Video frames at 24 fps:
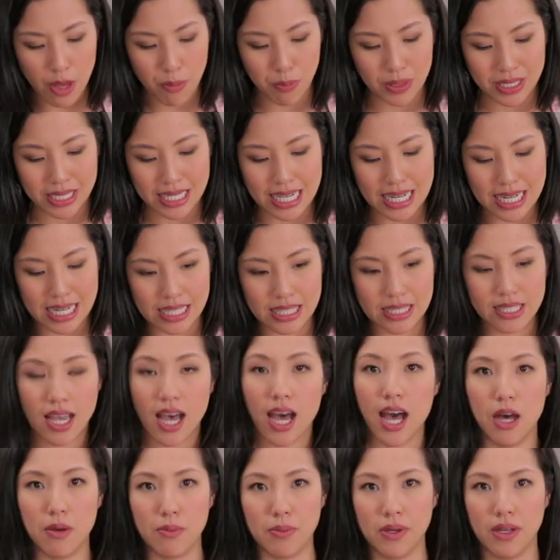but in a
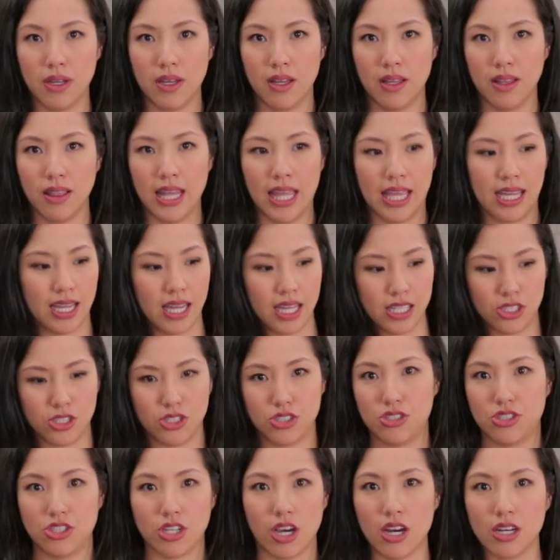tub, like a
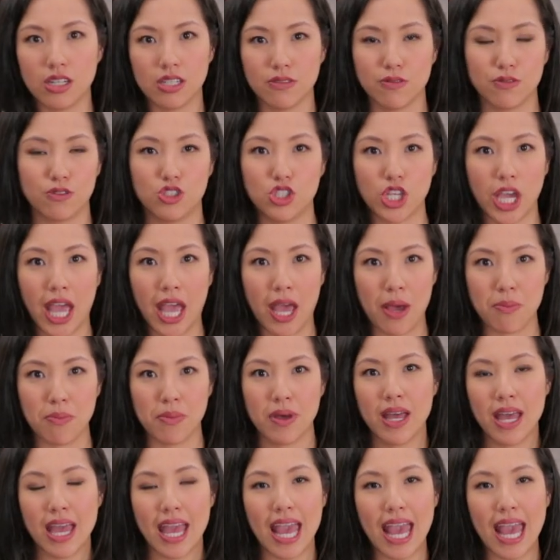jar of jam.